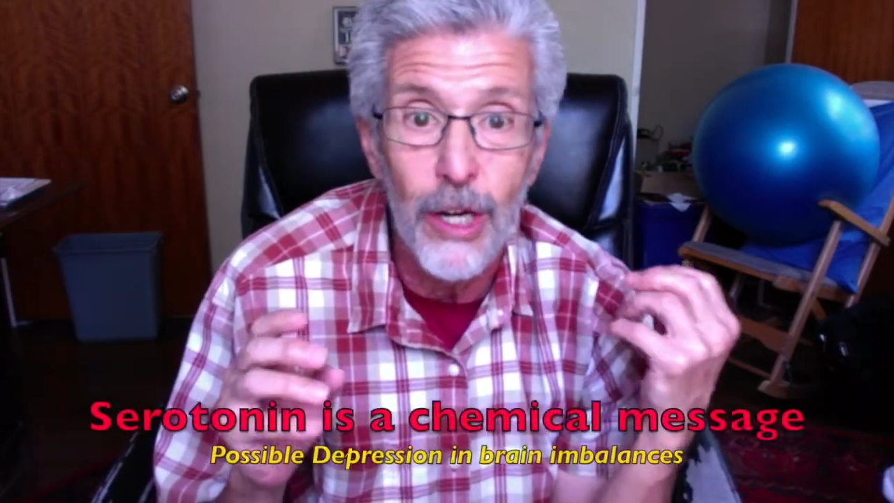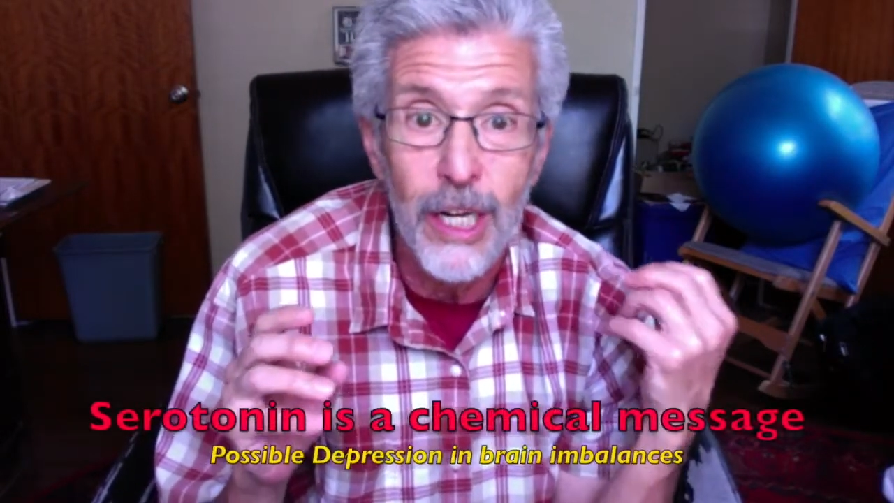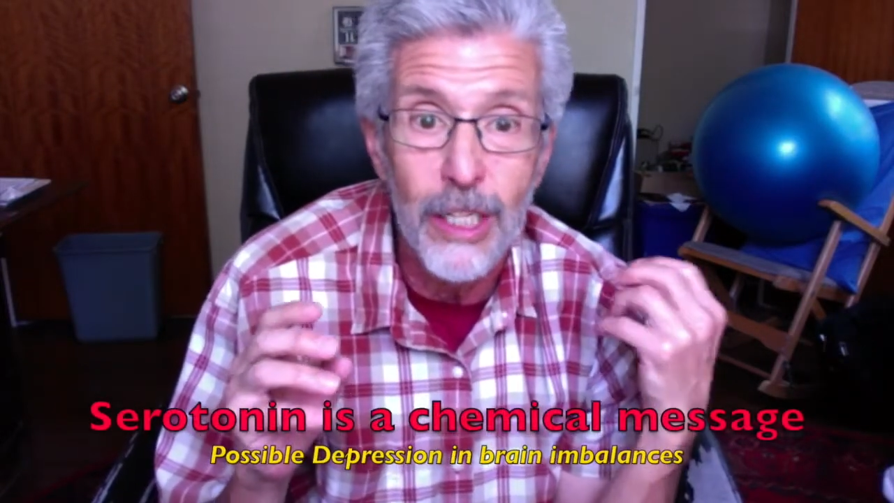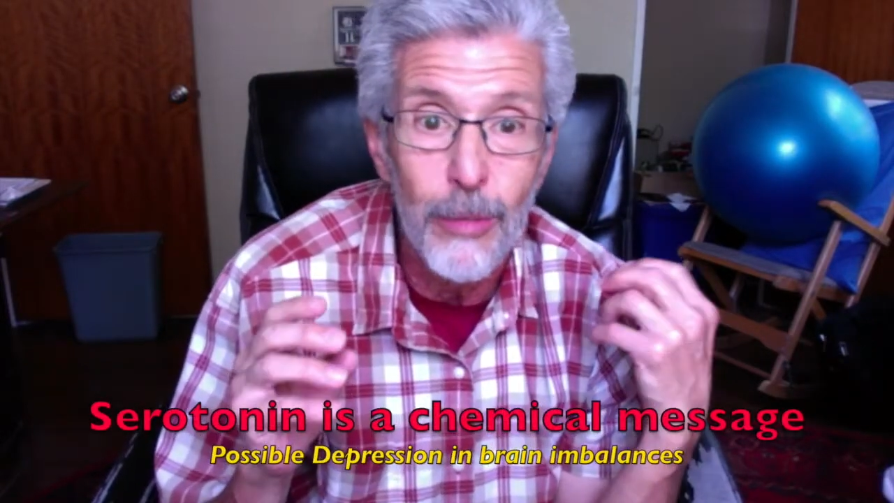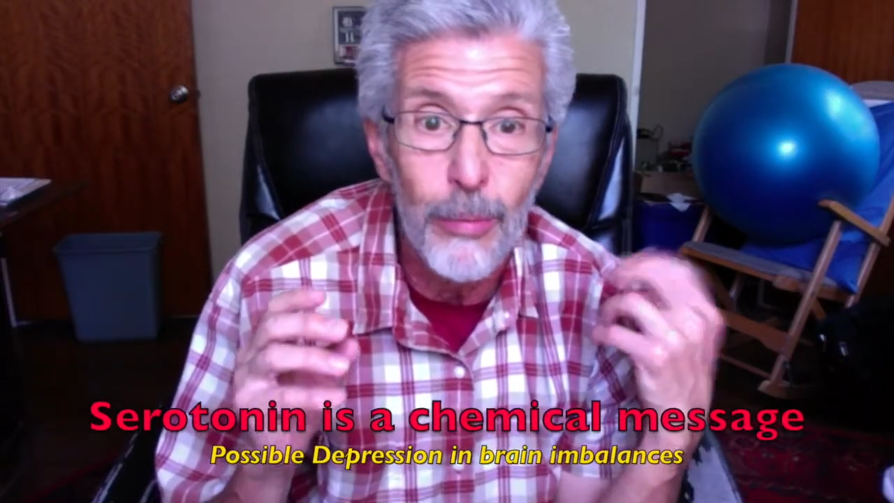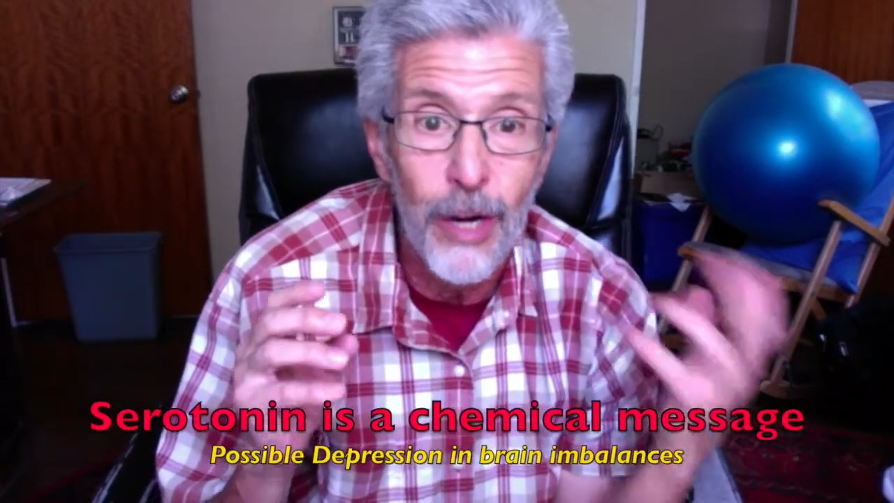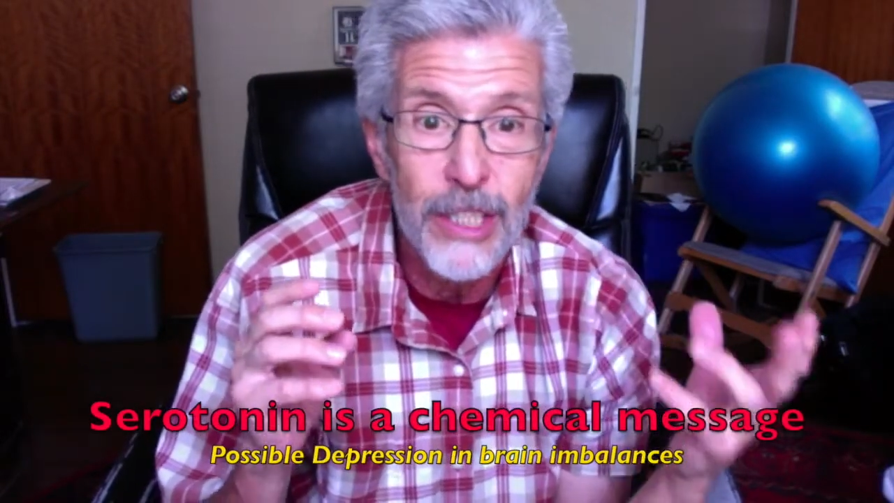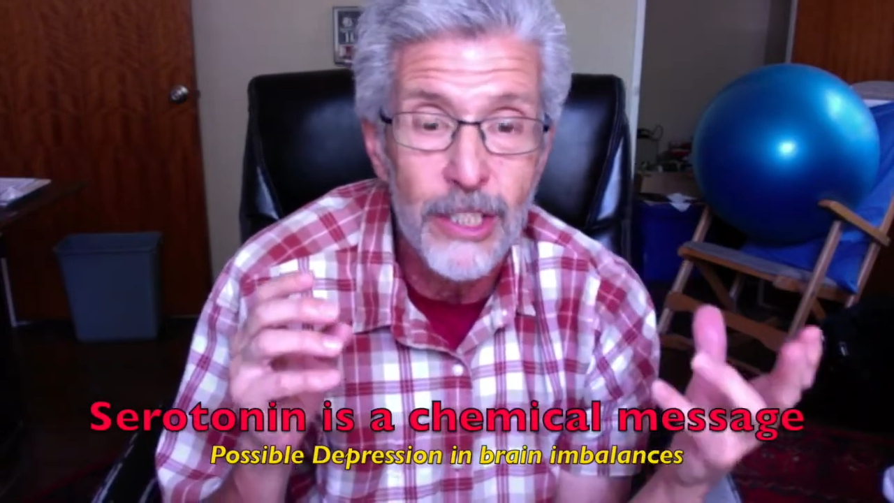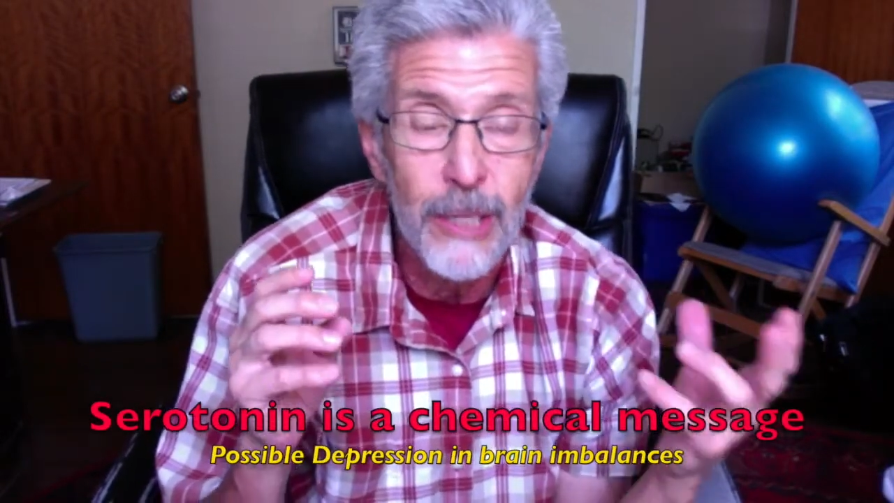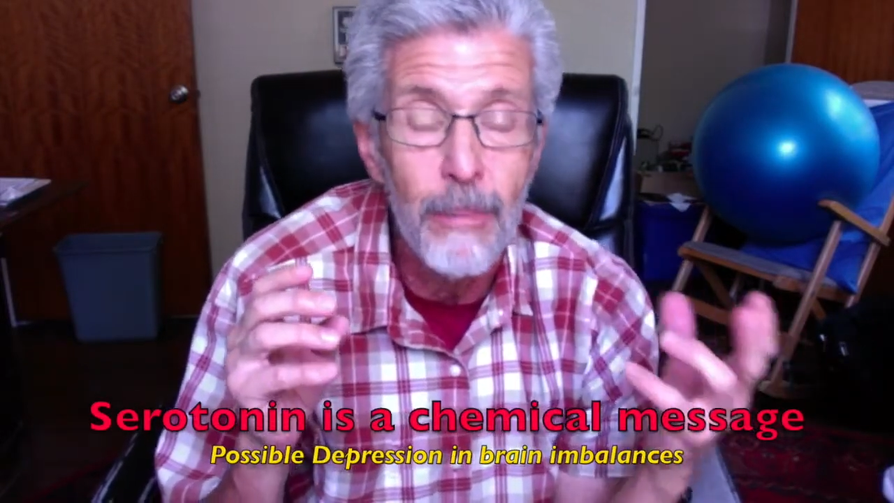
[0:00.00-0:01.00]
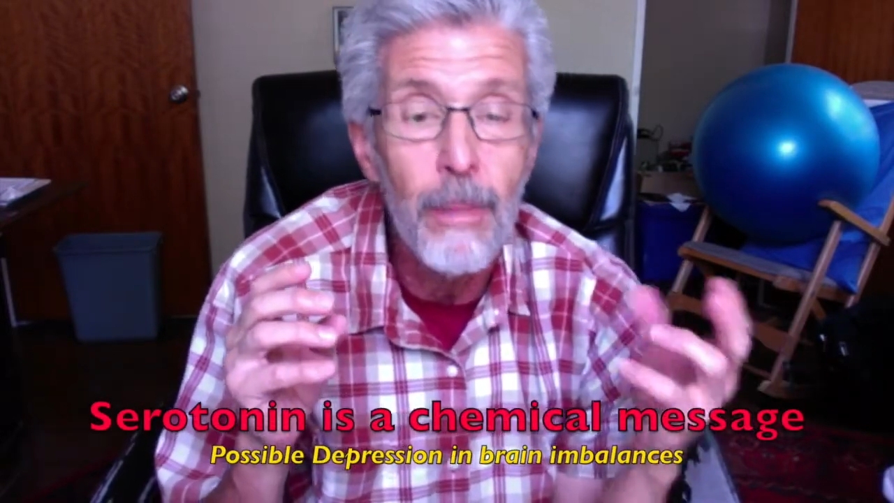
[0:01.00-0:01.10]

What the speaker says: in depression.